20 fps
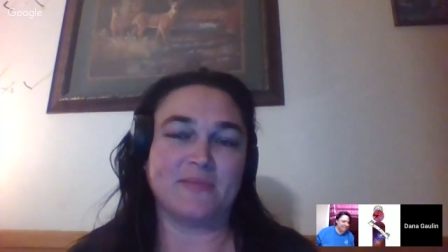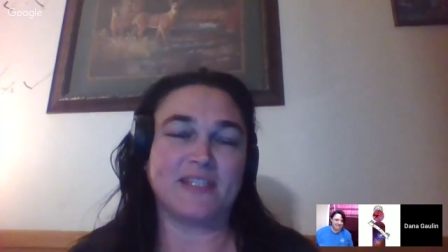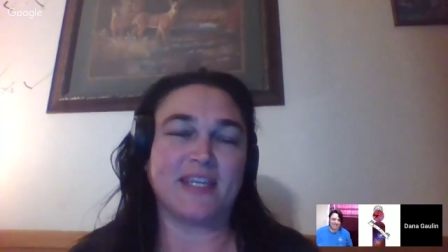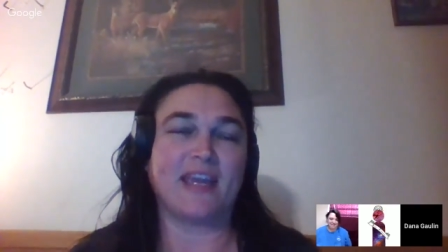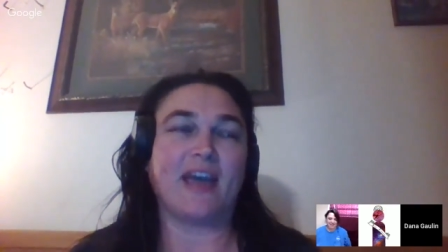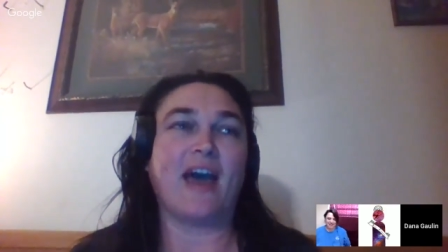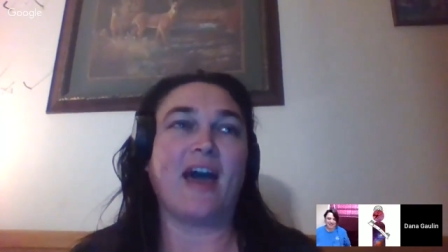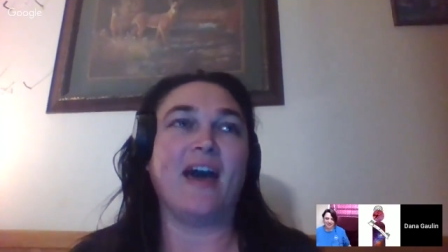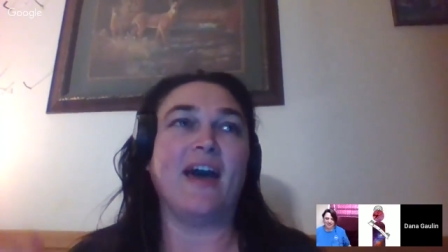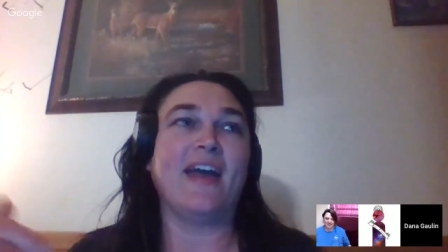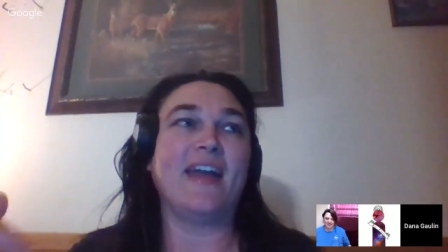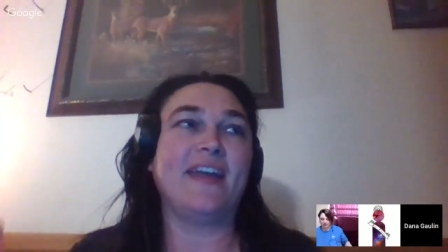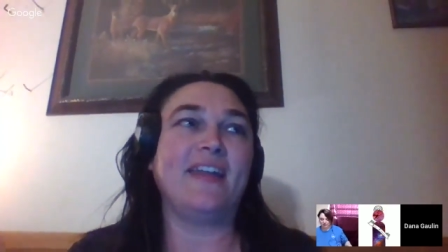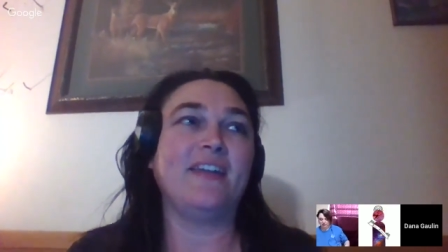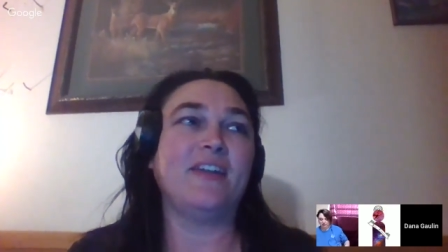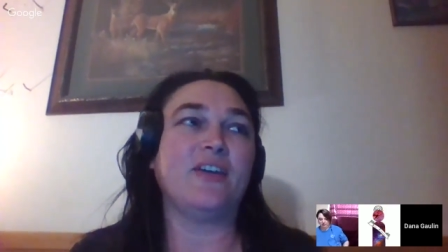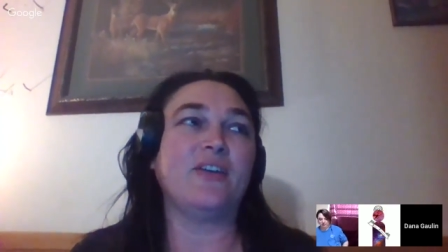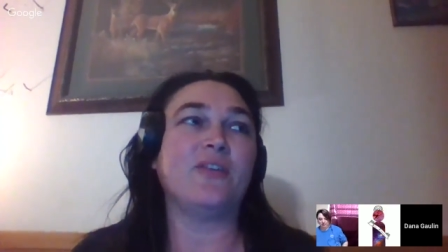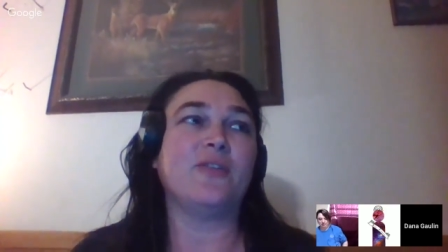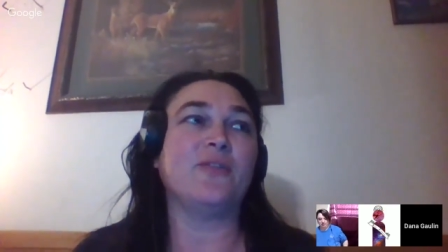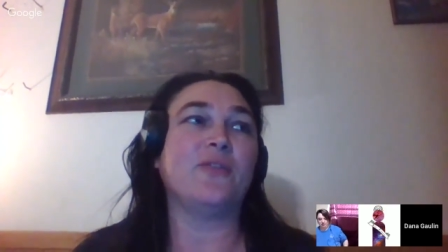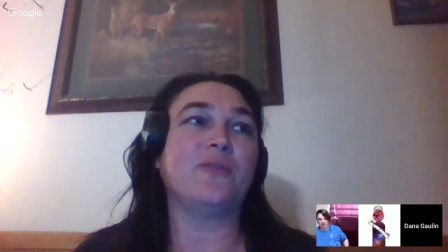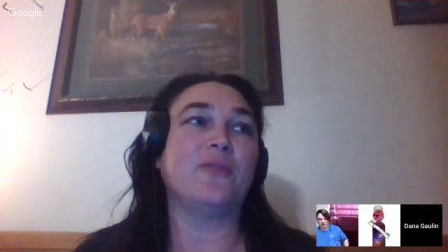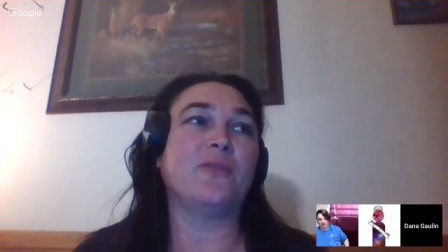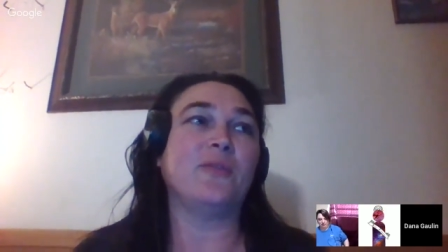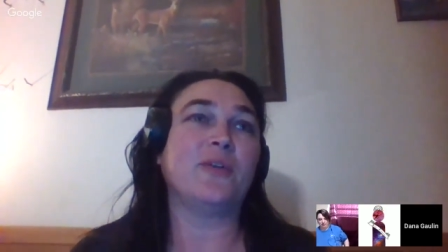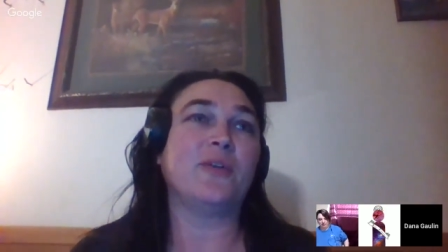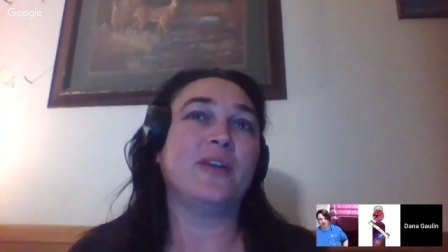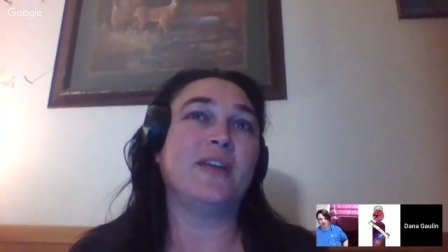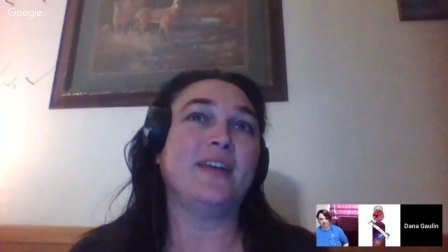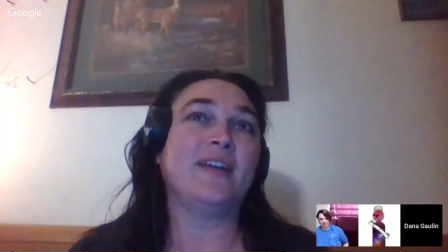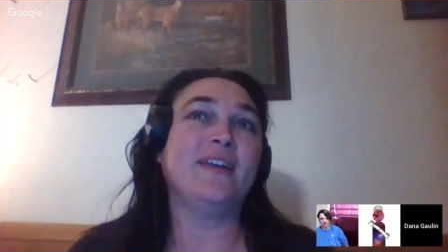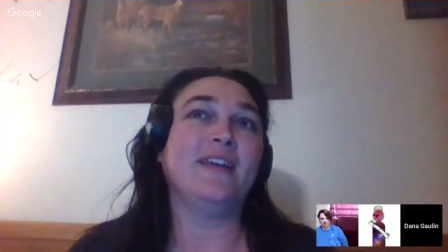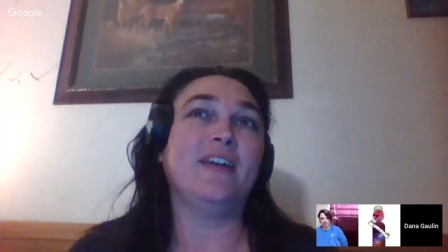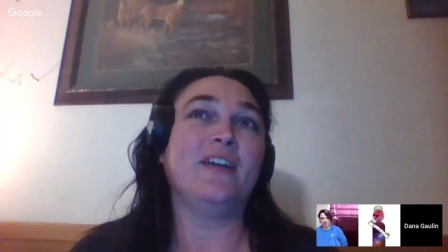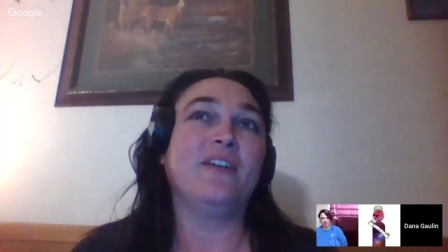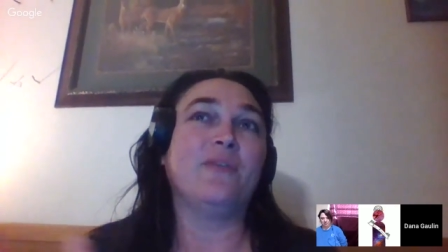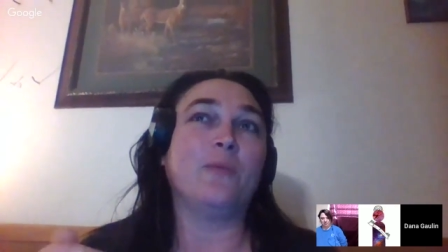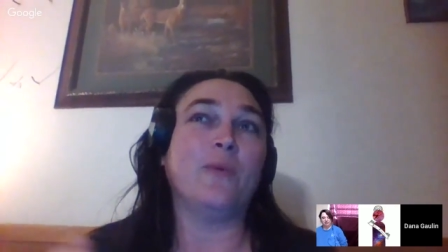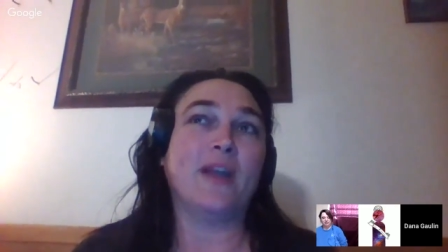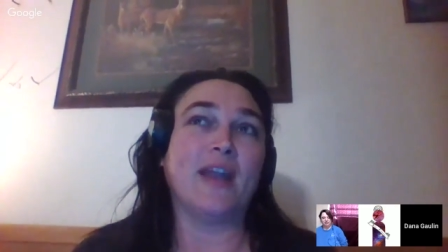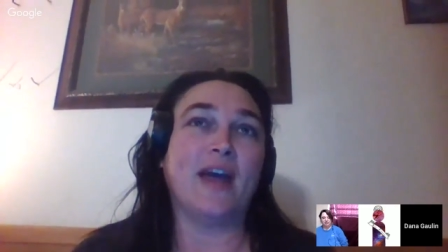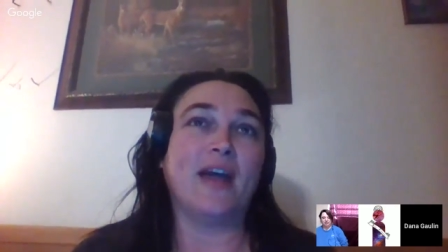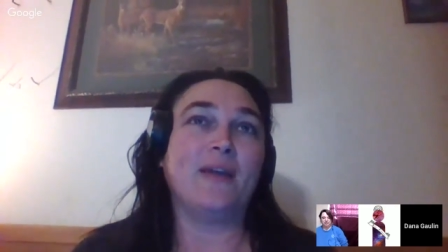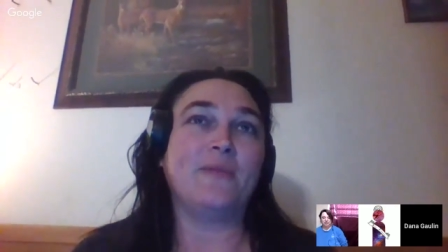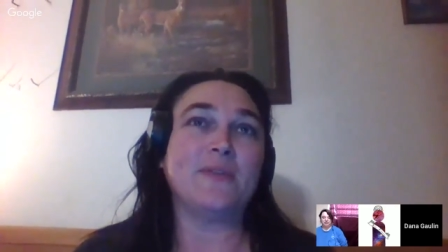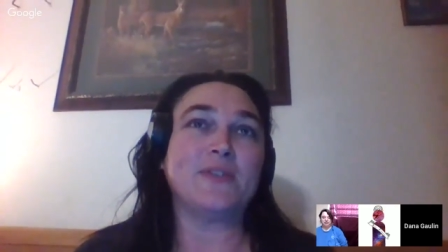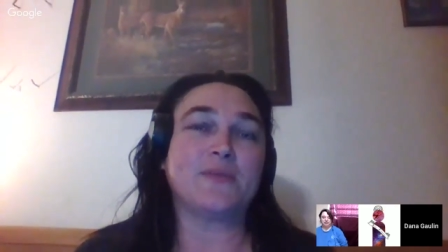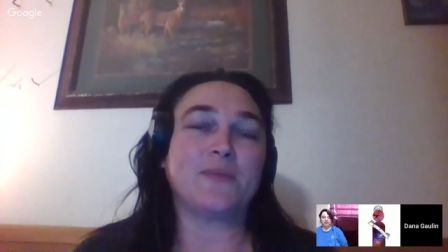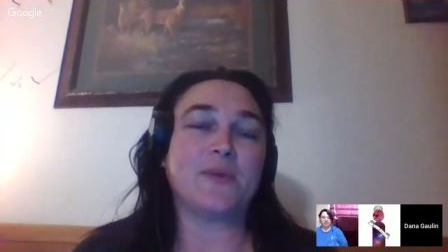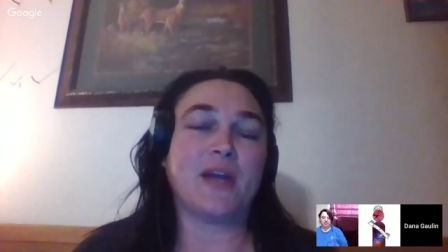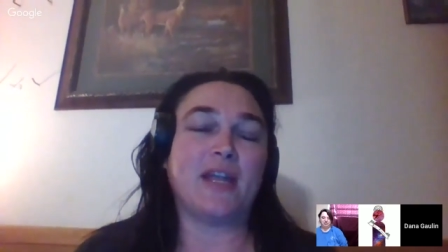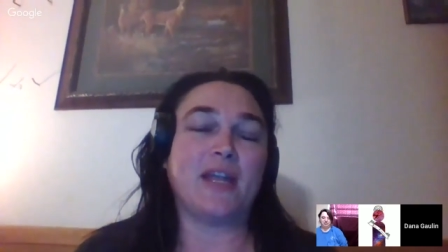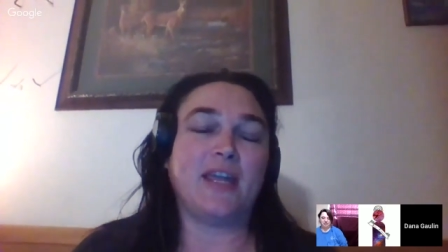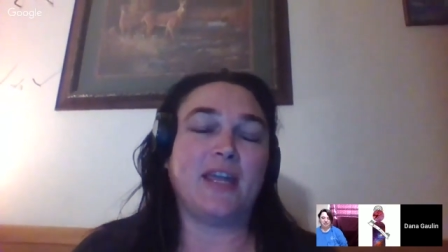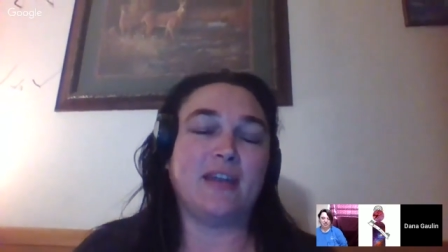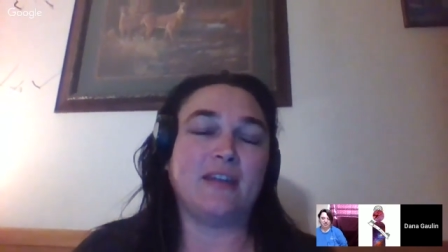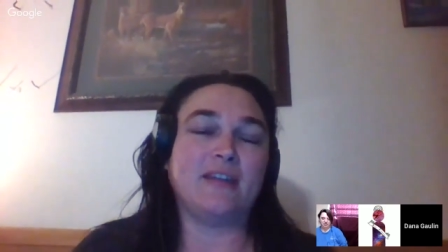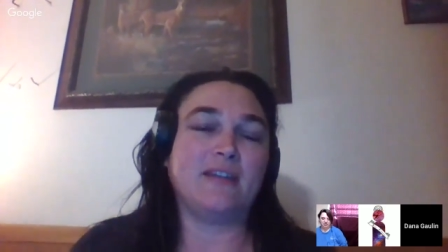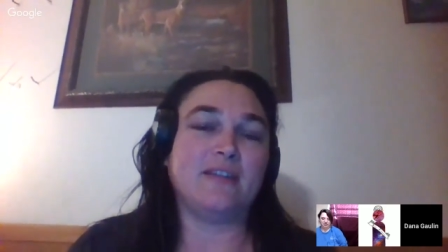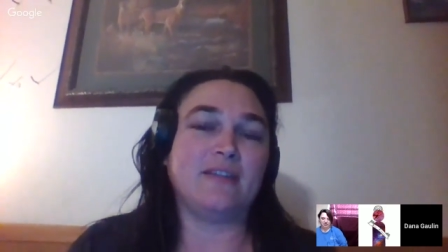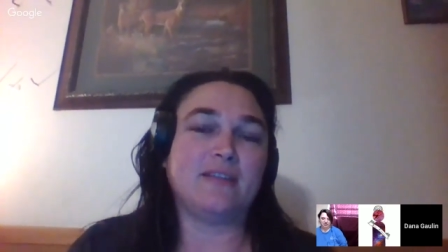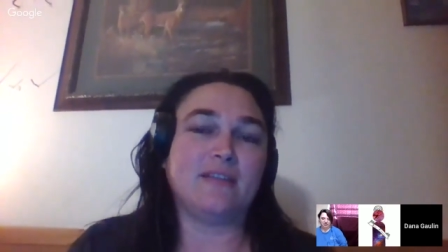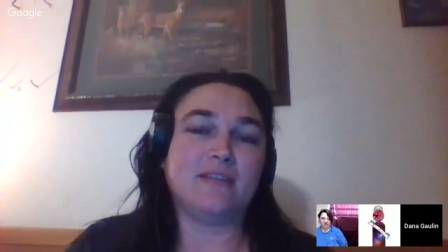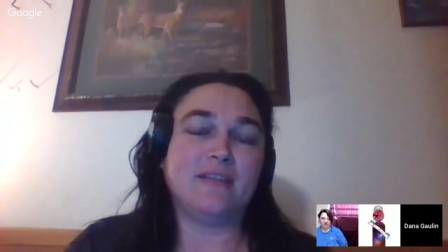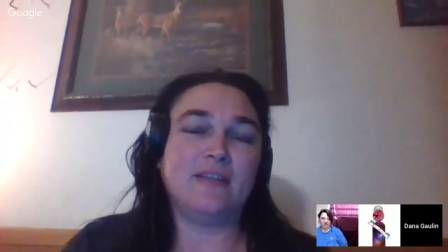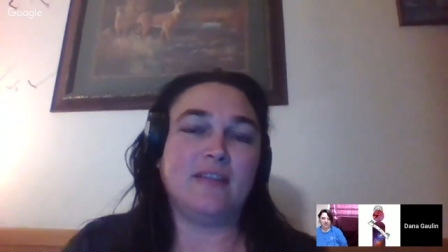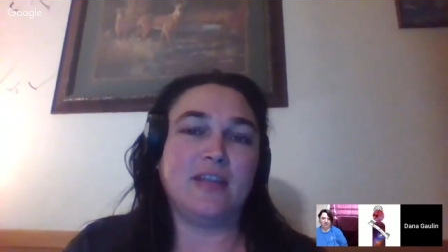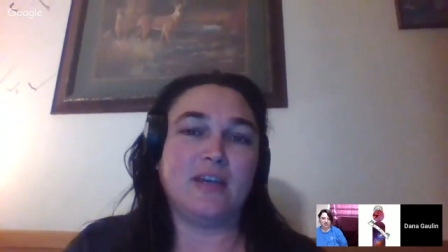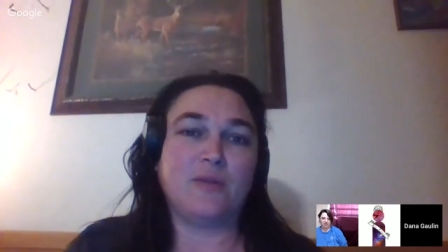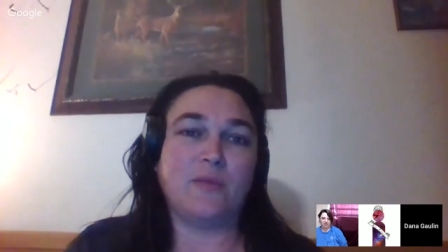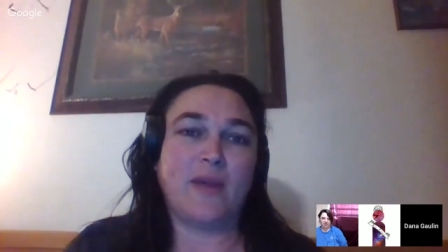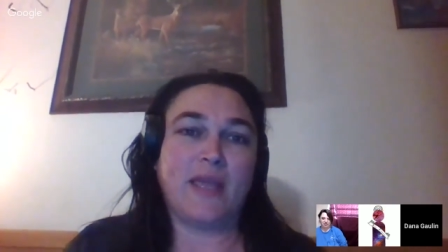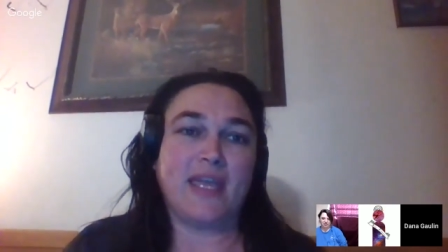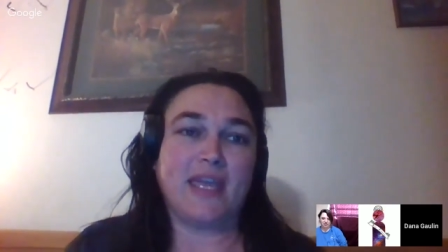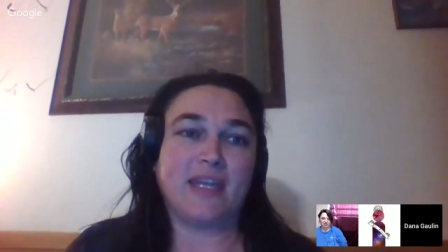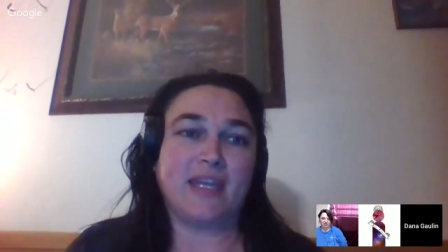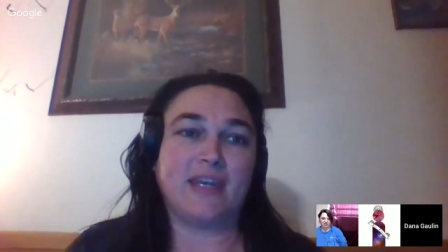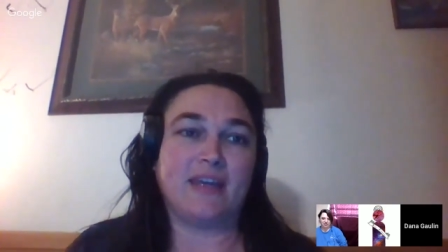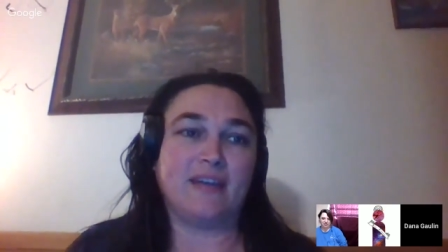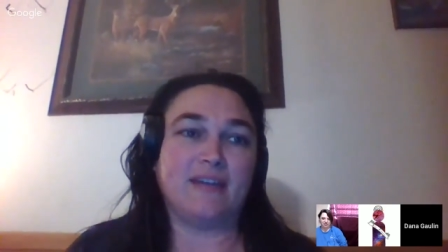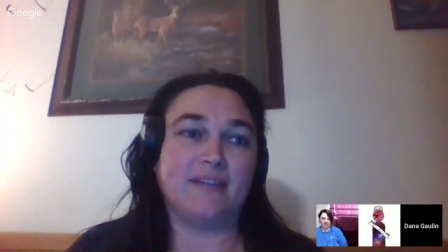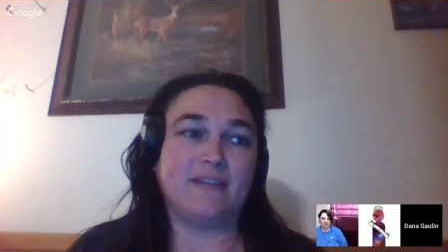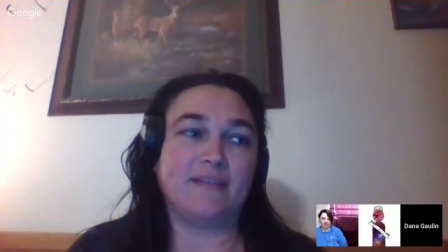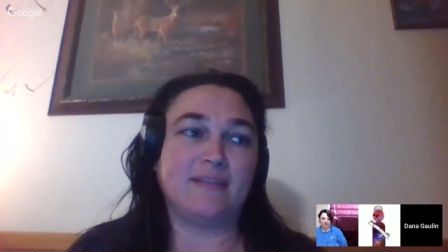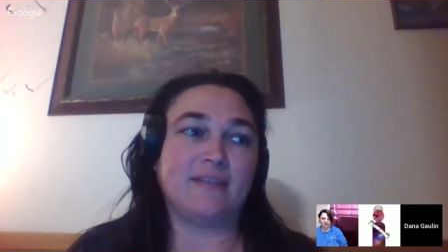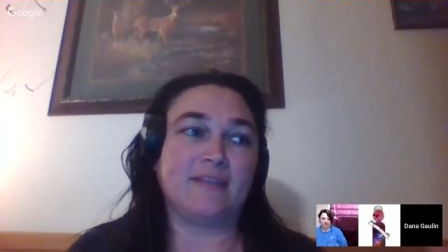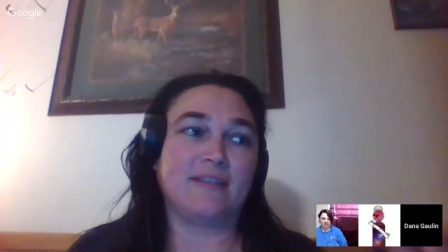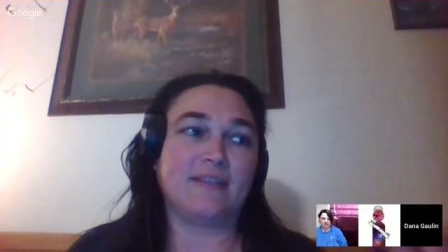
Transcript: Like I know when I was writing The Awakening,